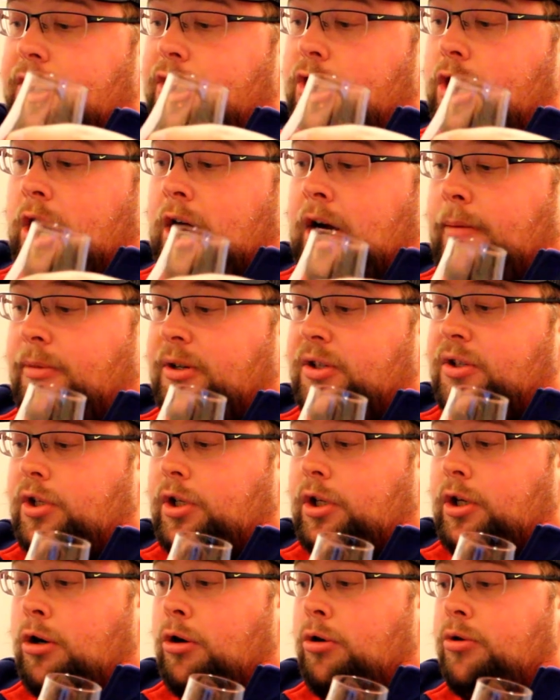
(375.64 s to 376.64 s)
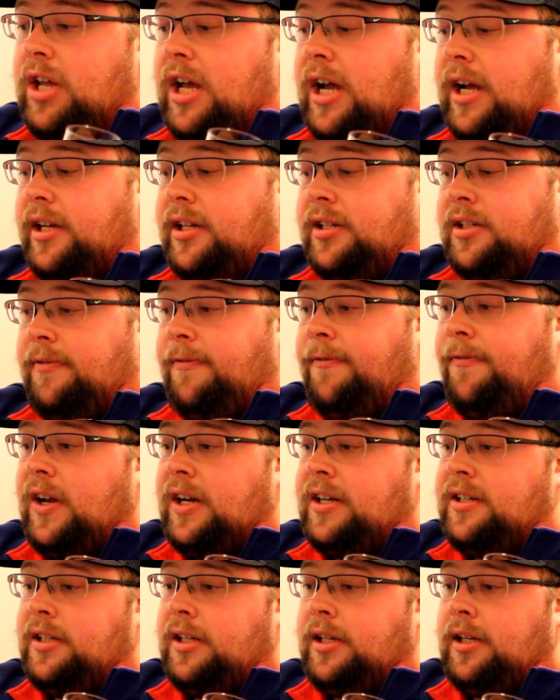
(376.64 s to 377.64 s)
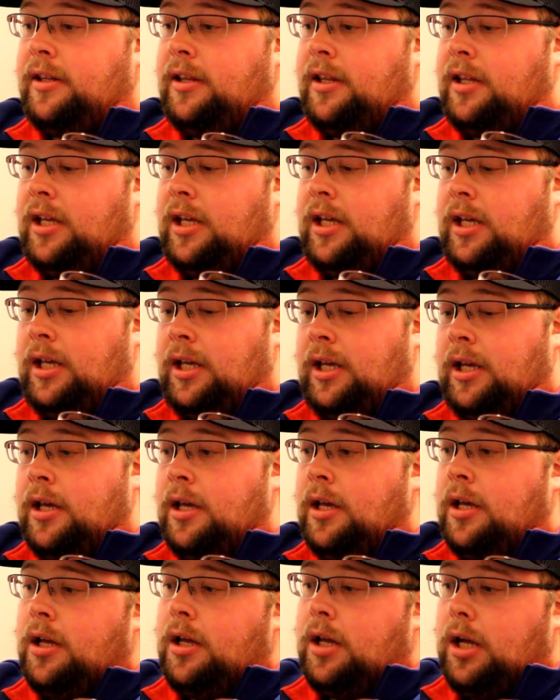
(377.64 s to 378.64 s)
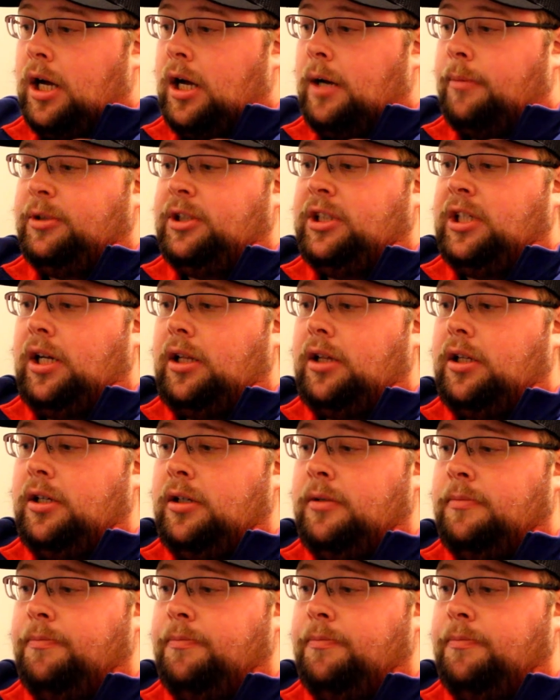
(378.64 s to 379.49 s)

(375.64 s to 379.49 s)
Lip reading: sure how much the cognac is affecting the color.